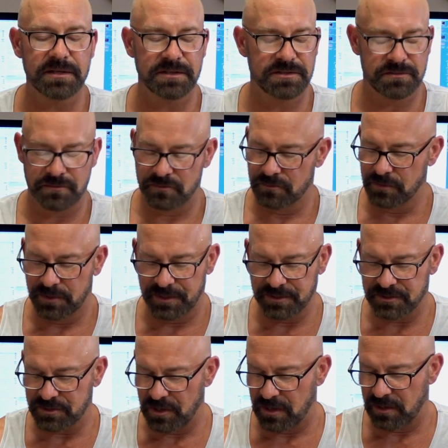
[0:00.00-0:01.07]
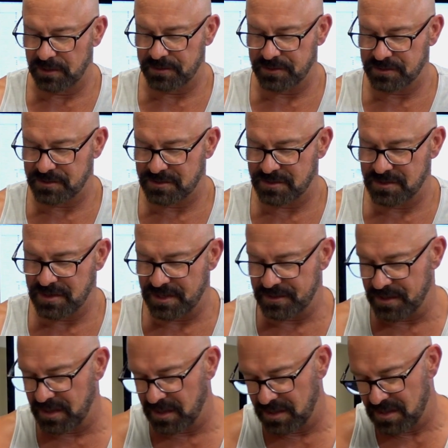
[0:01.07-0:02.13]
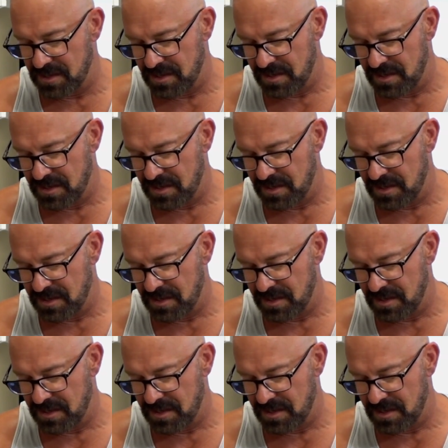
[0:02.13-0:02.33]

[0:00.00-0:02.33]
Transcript: It's really solid. There's nothing,